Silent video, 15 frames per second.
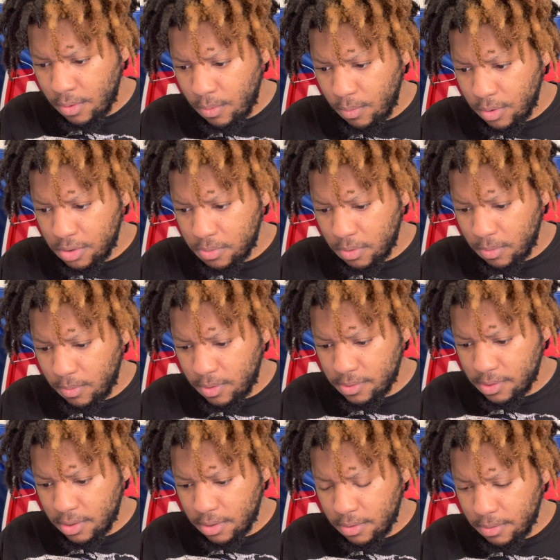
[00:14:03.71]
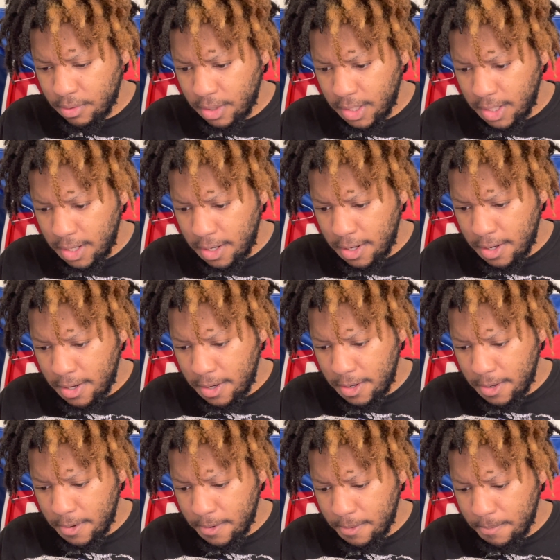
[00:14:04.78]
Which one was it?
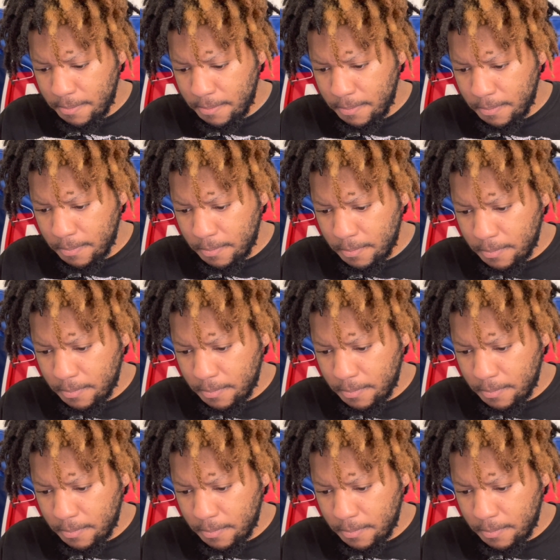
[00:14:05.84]
I